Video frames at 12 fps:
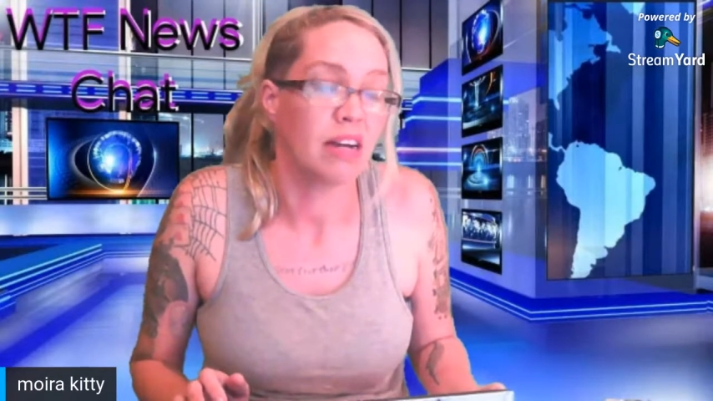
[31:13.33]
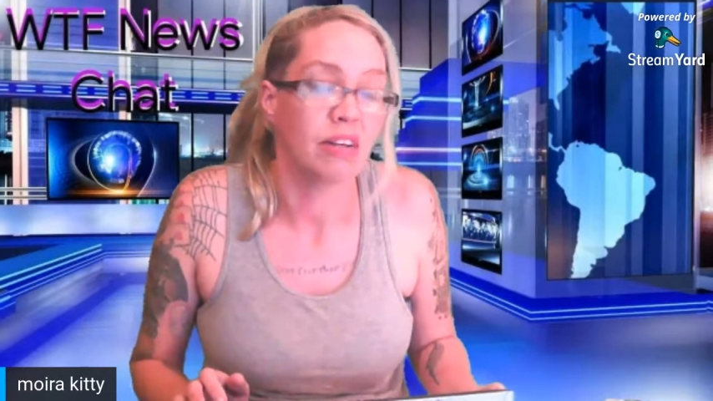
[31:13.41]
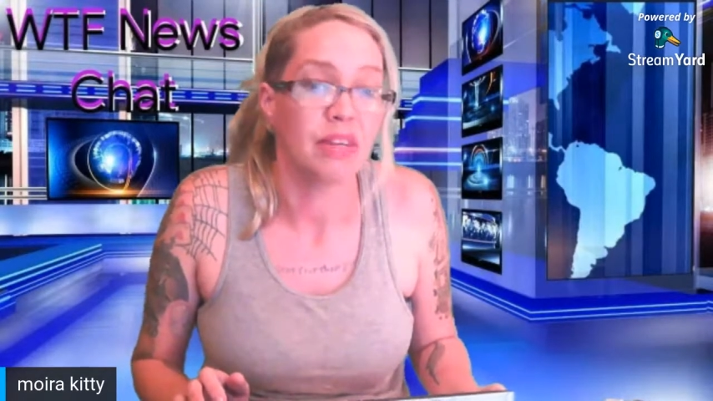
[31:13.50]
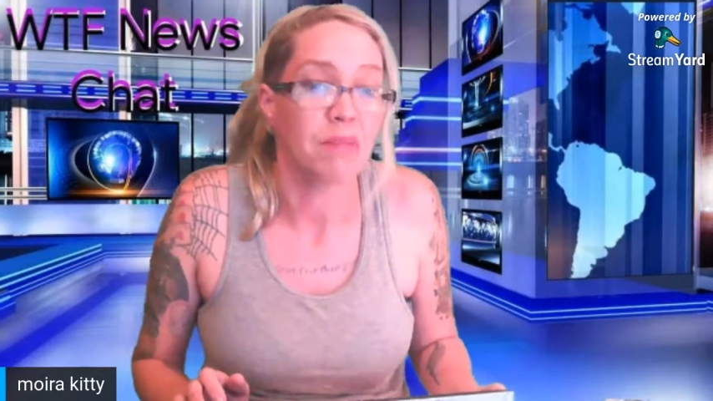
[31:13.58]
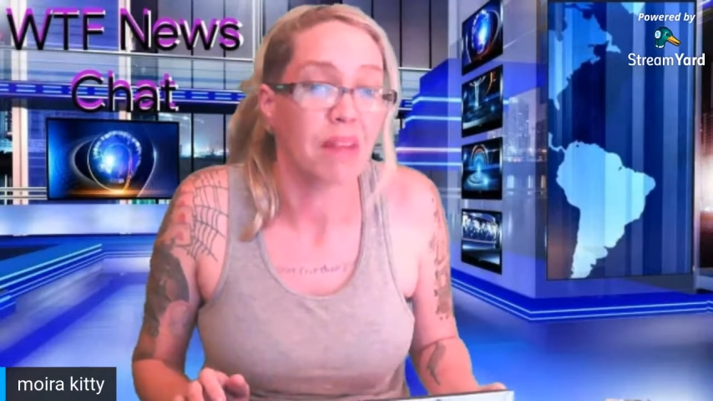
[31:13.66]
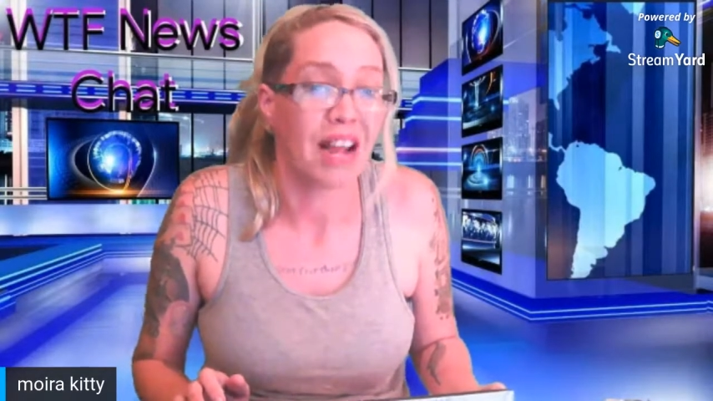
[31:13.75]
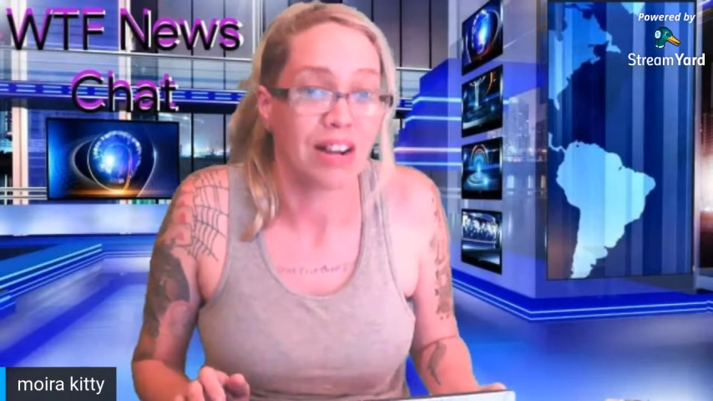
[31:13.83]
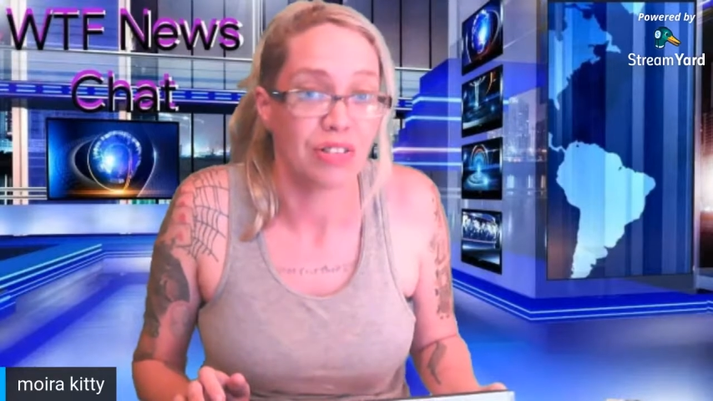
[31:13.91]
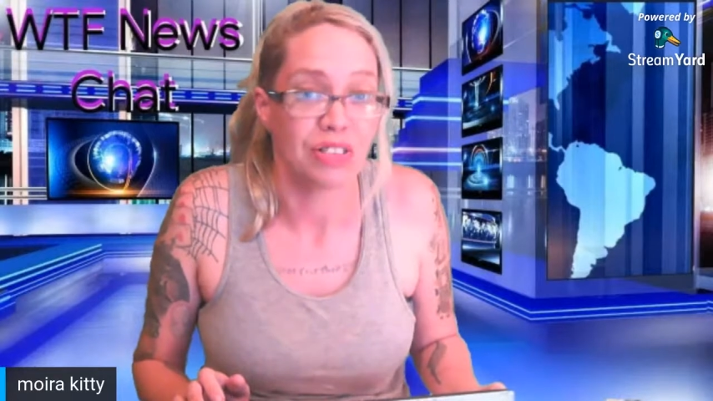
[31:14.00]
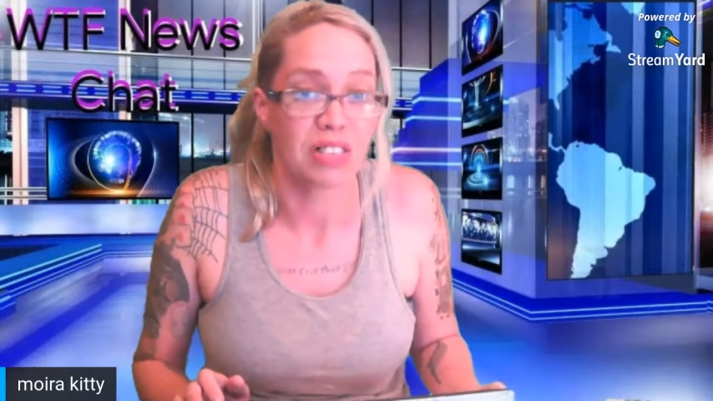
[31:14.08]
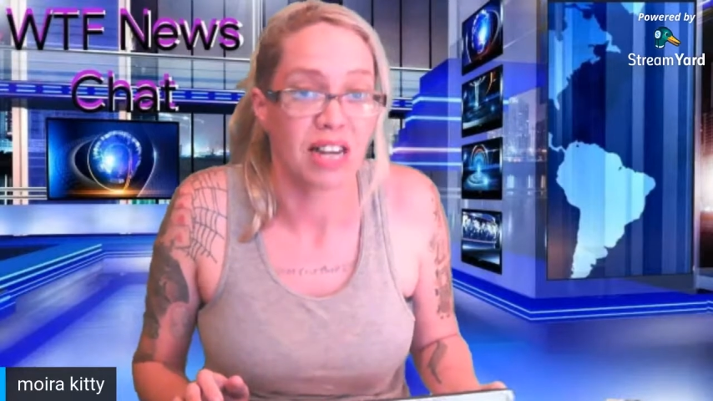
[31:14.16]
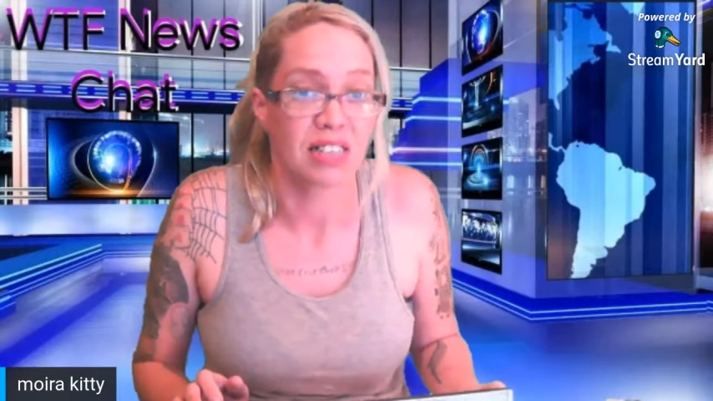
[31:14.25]
think my
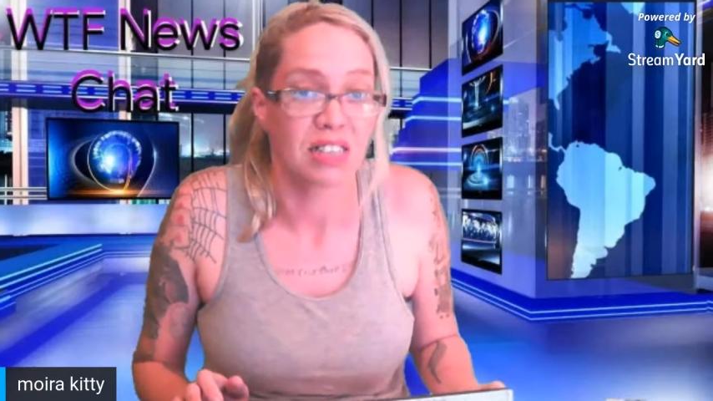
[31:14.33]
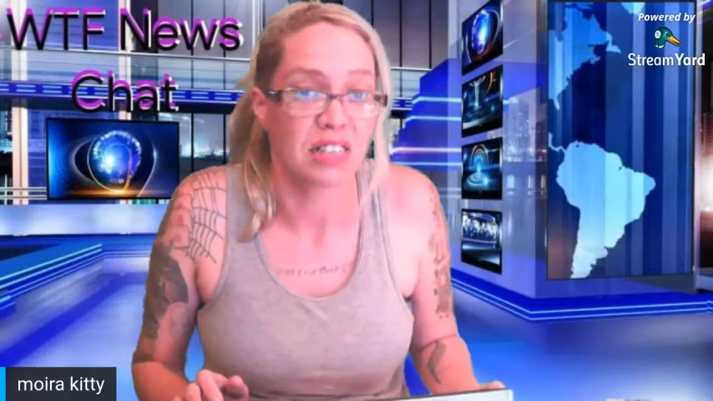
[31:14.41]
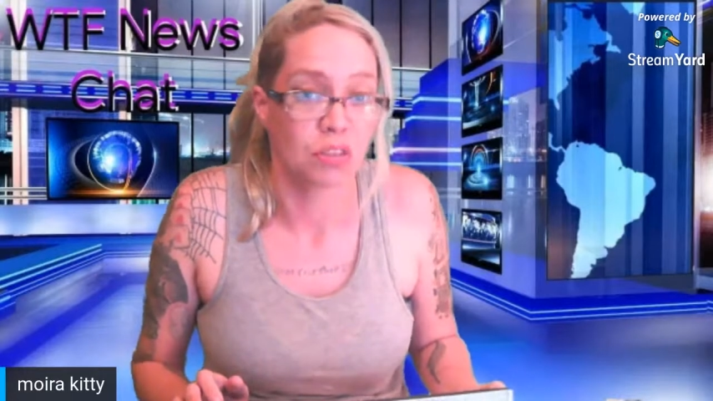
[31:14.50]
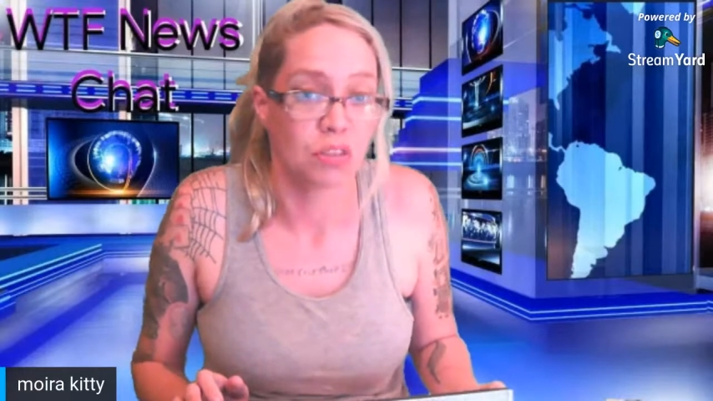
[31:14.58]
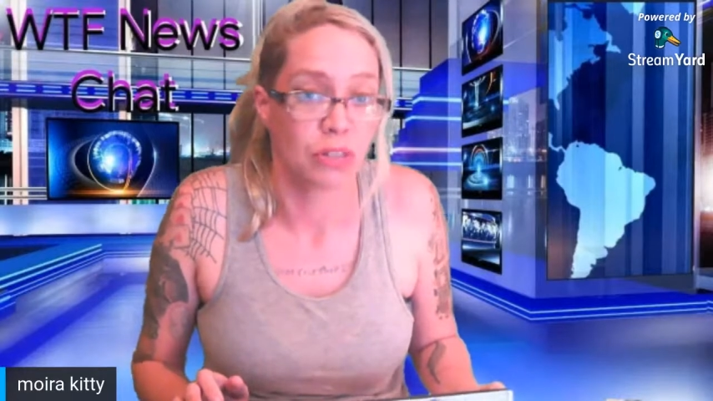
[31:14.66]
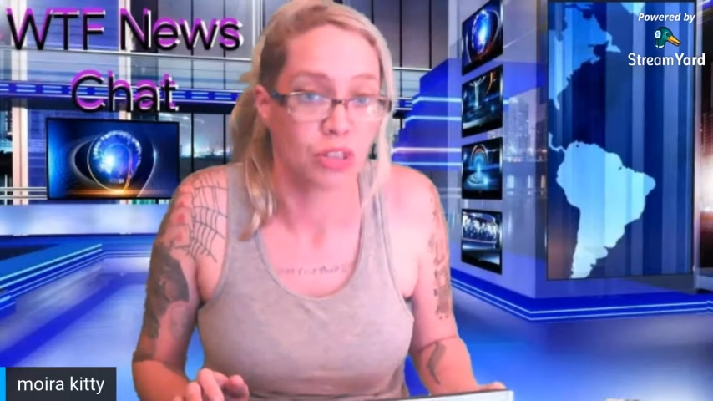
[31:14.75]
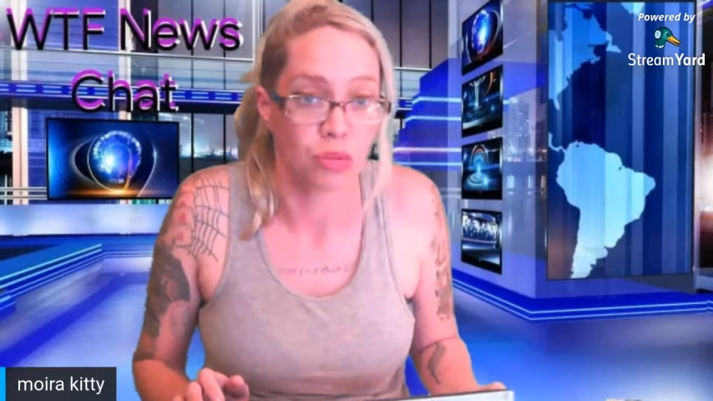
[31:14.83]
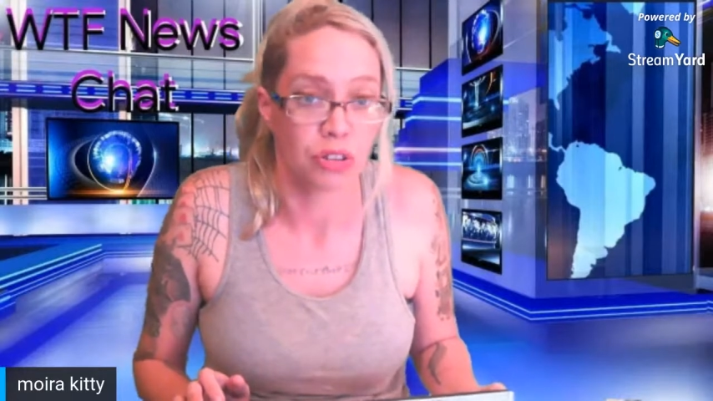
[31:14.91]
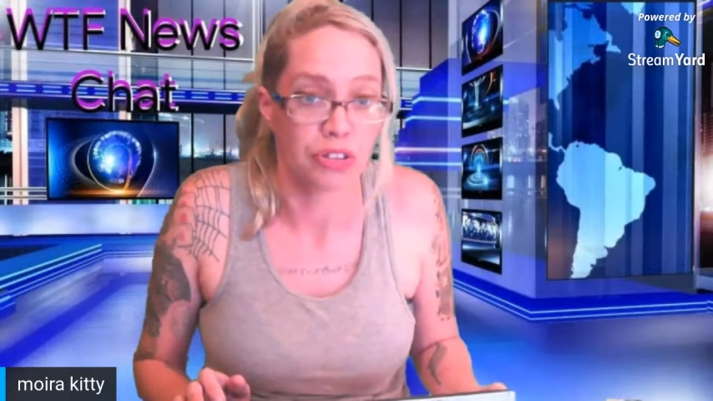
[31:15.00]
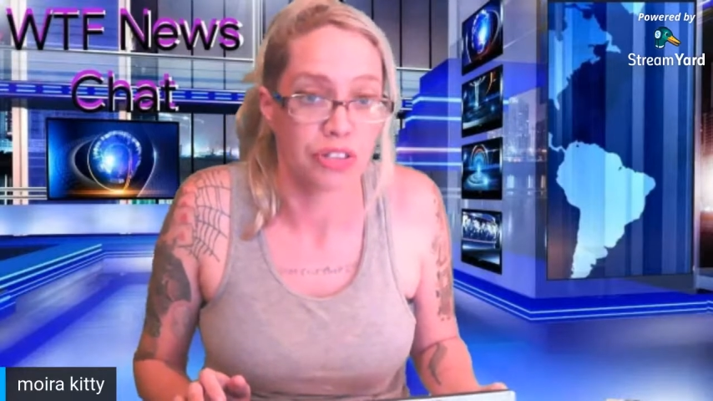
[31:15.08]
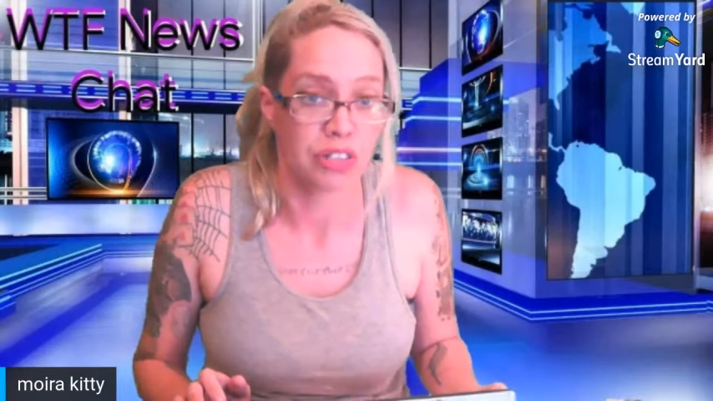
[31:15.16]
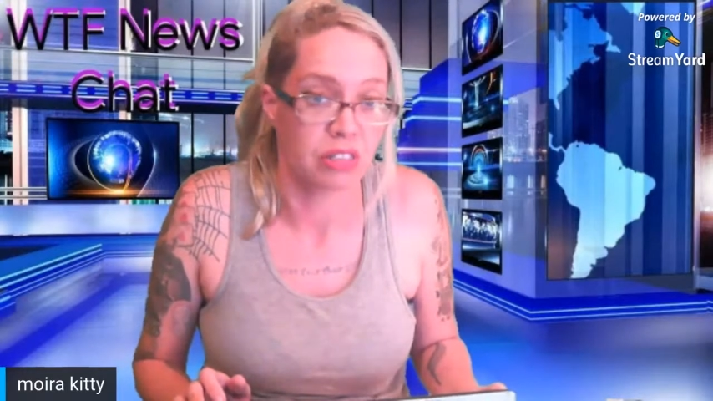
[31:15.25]
house cats could do much
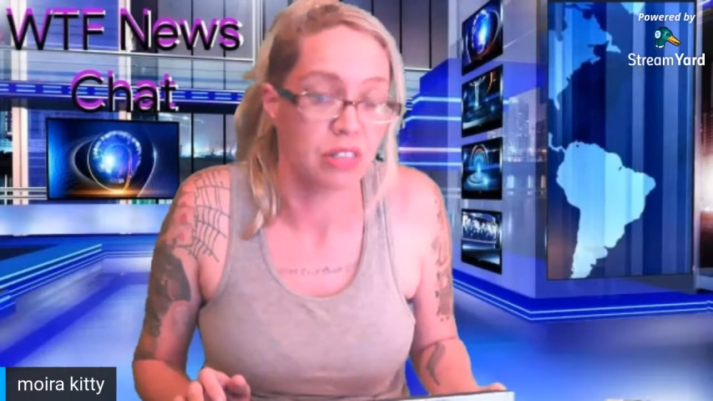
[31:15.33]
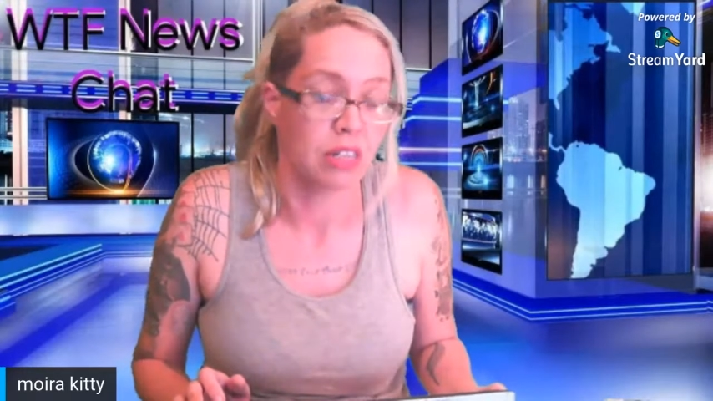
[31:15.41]
worse than